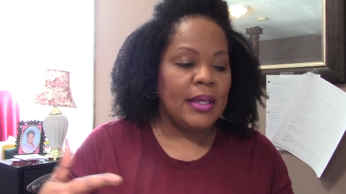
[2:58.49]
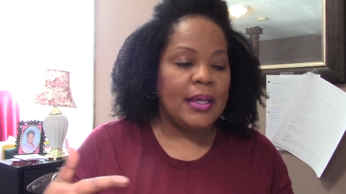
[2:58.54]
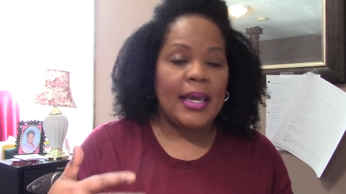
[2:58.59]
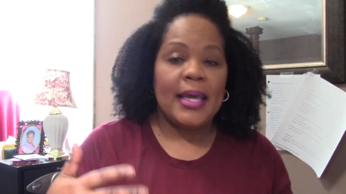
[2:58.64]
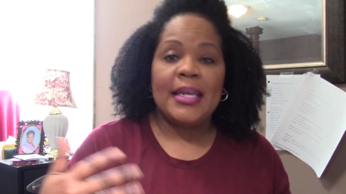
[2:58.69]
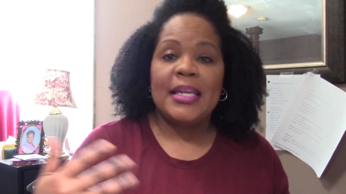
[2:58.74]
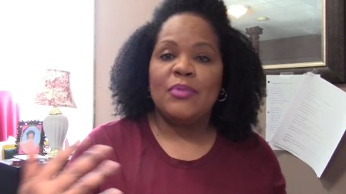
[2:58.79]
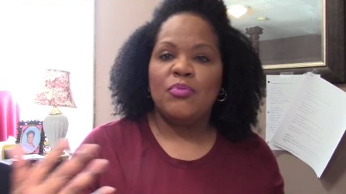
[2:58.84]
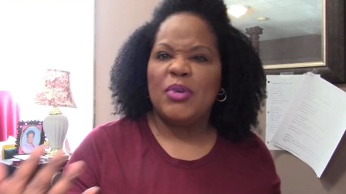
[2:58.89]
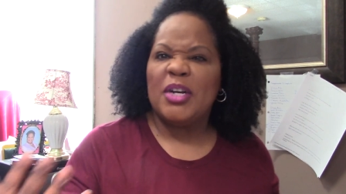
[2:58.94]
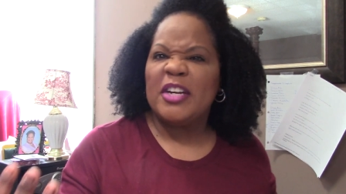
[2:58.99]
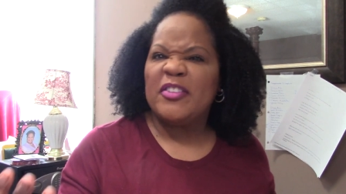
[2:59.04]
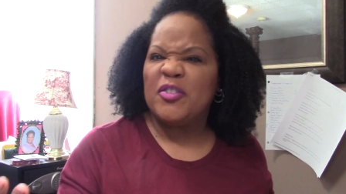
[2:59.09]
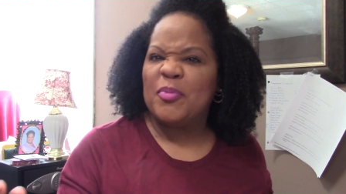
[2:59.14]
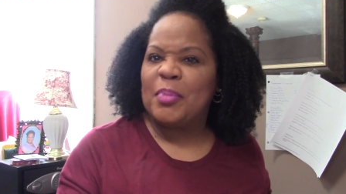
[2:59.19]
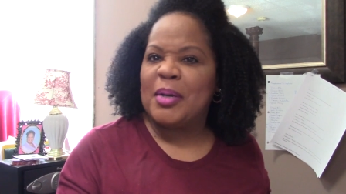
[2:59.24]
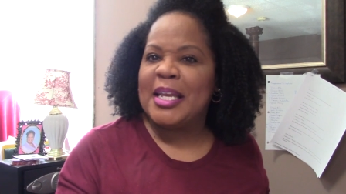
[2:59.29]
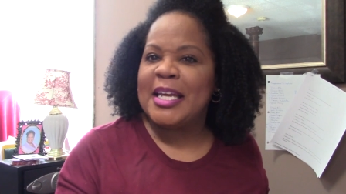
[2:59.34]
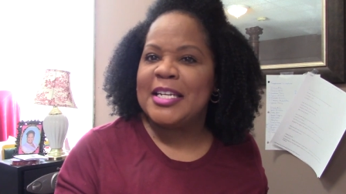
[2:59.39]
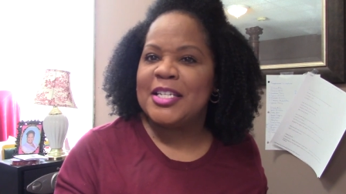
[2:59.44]
And in whatever
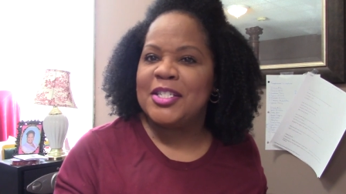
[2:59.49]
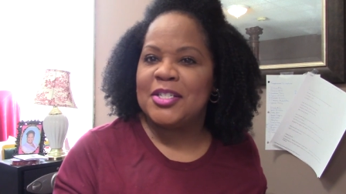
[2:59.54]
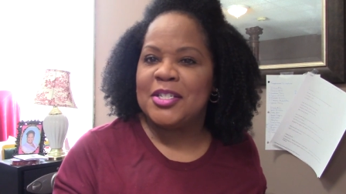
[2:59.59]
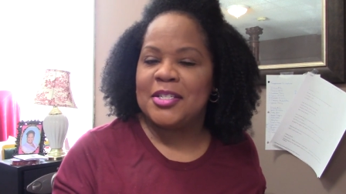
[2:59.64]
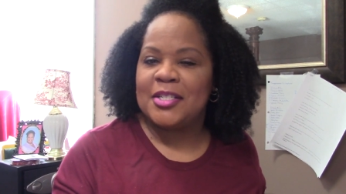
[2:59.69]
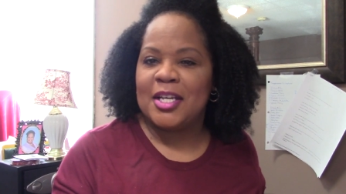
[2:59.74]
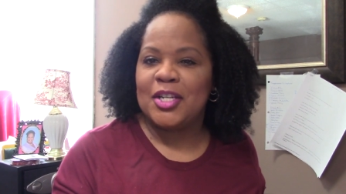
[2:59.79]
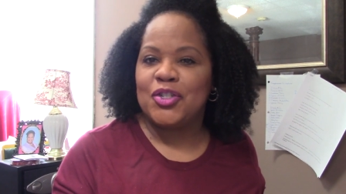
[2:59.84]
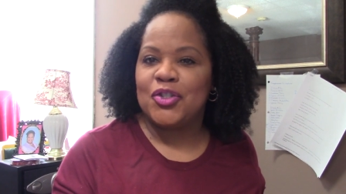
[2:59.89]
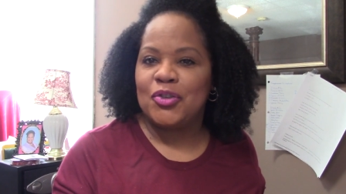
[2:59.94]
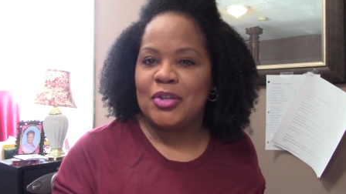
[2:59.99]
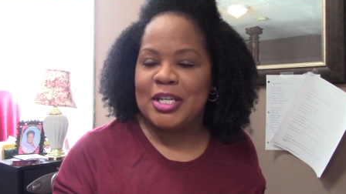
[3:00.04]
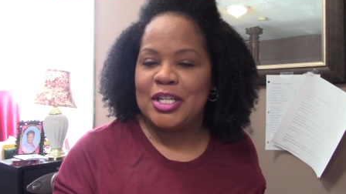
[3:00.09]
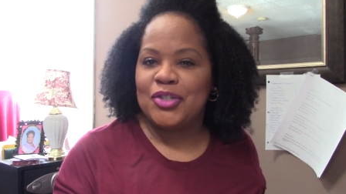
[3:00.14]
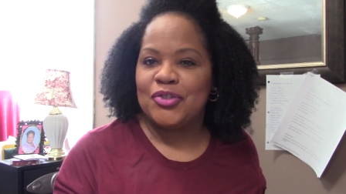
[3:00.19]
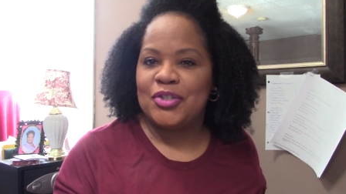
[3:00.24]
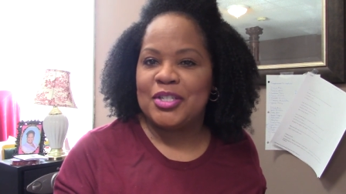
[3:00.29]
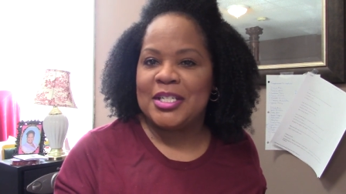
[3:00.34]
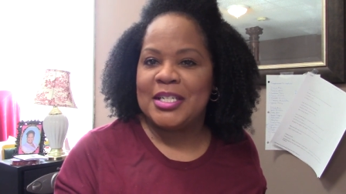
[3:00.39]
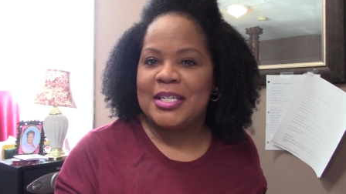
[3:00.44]
places that you're
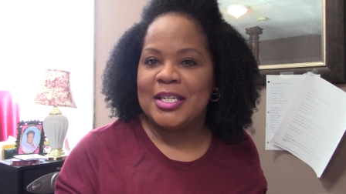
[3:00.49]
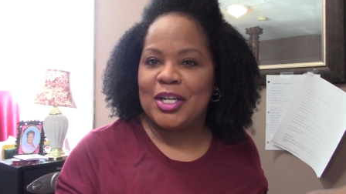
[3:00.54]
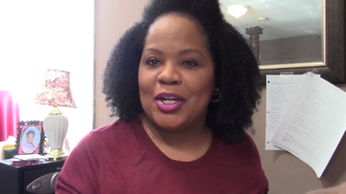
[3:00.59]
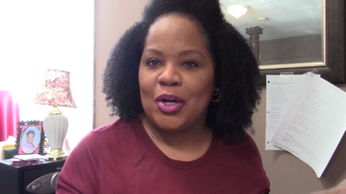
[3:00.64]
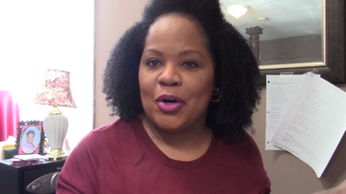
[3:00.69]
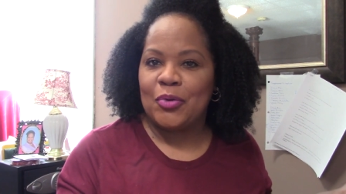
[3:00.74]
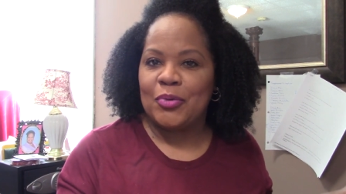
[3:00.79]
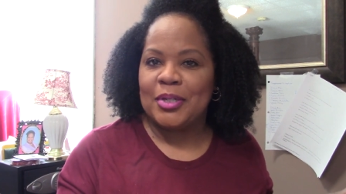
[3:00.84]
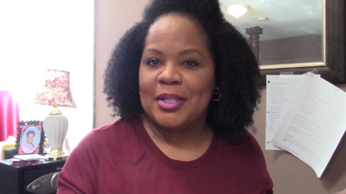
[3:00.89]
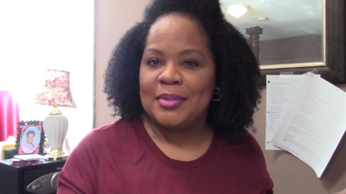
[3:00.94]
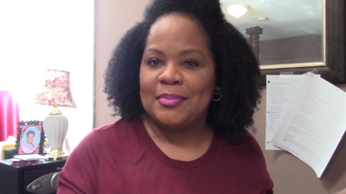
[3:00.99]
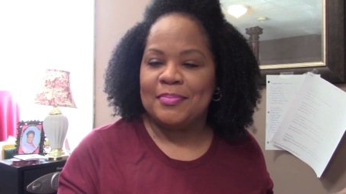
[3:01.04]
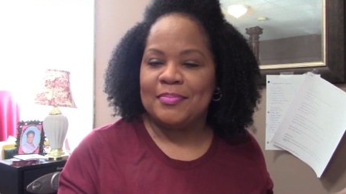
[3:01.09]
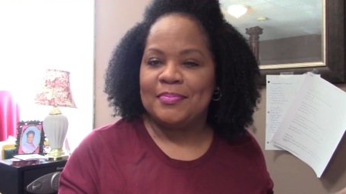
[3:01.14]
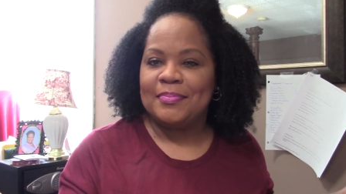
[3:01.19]
interested in coding.